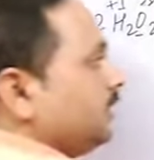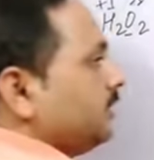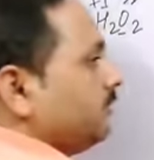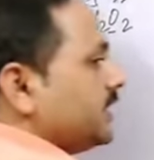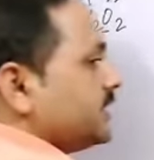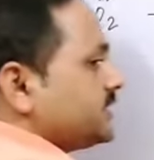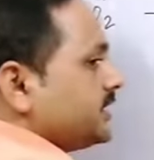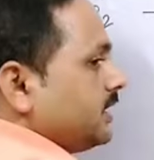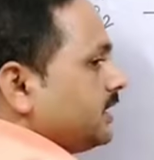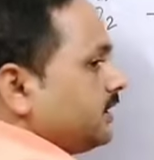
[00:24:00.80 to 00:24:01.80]
what is
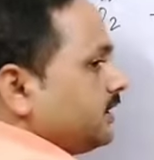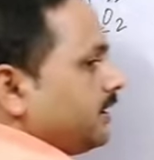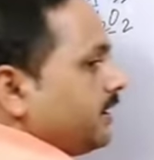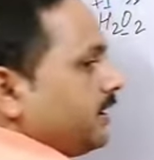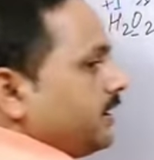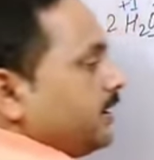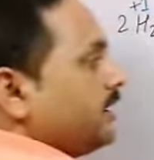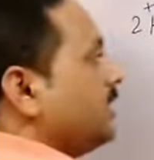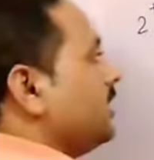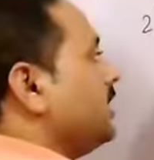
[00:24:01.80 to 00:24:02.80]
there?
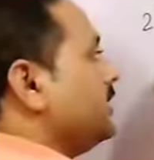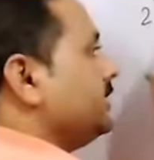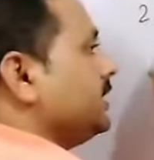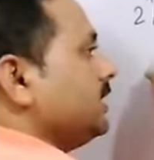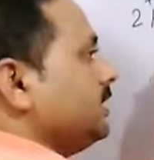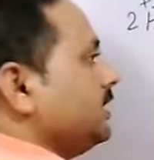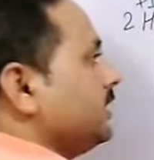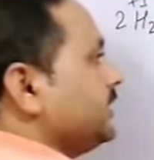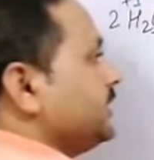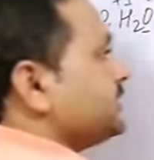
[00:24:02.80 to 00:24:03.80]
Here
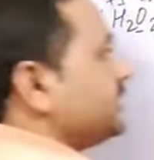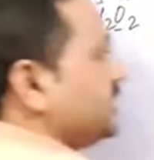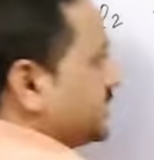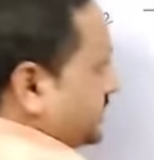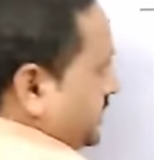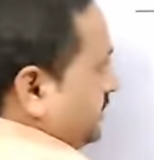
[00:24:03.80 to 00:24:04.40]
is reduction